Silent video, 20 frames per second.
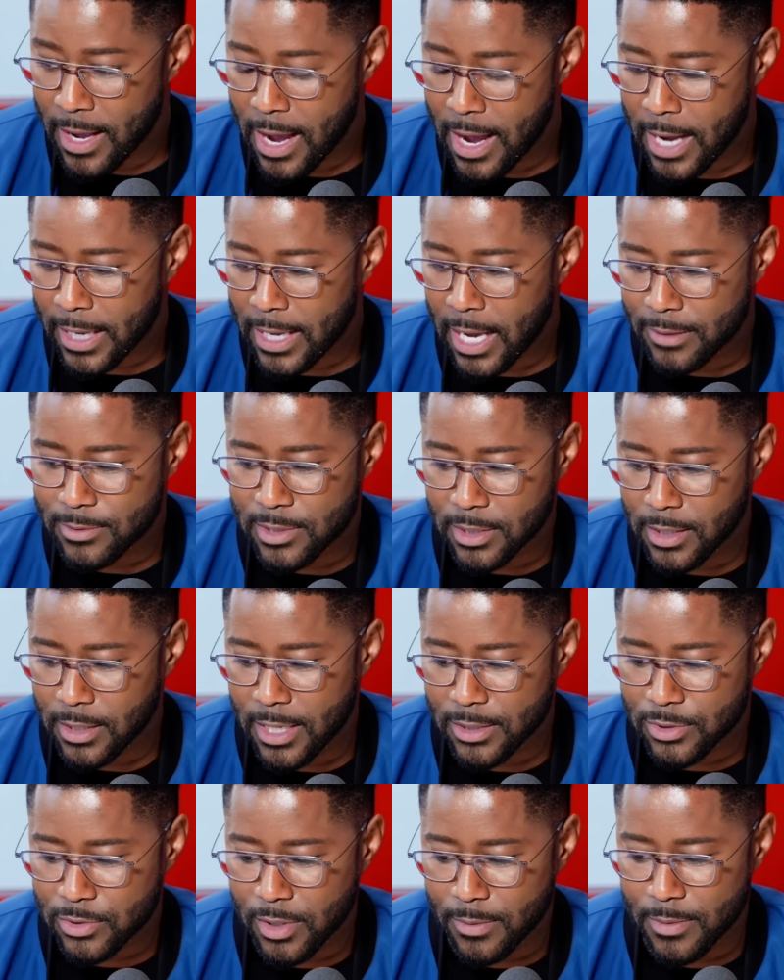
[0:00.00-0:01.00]
I got up to the
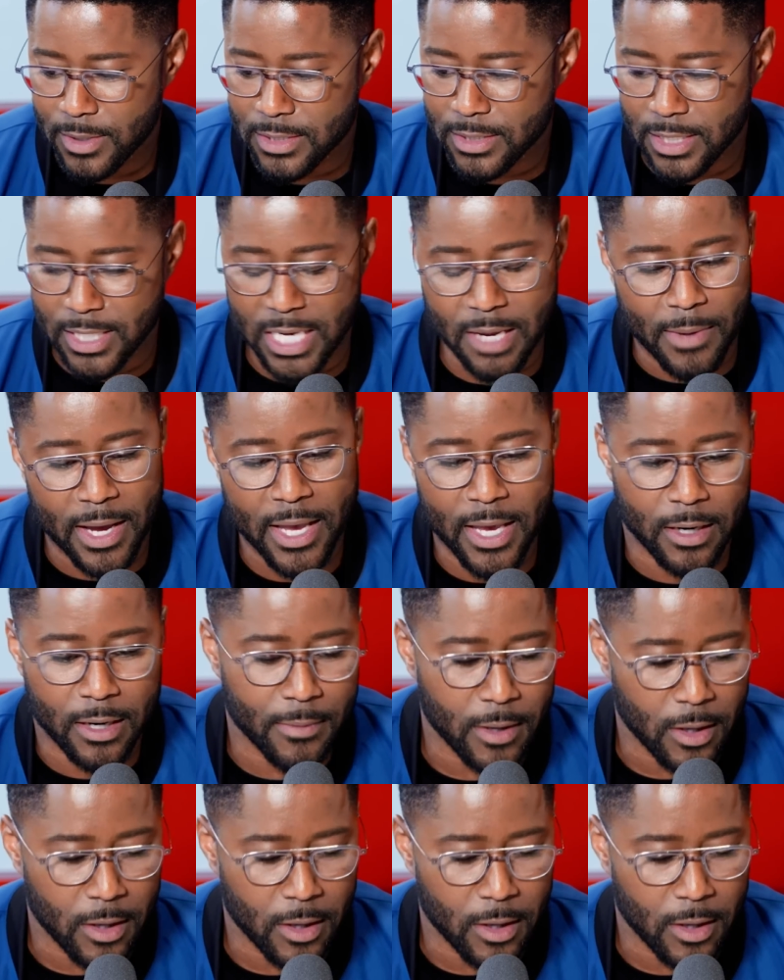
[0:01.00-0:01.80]
line of scrimmage, and in my head,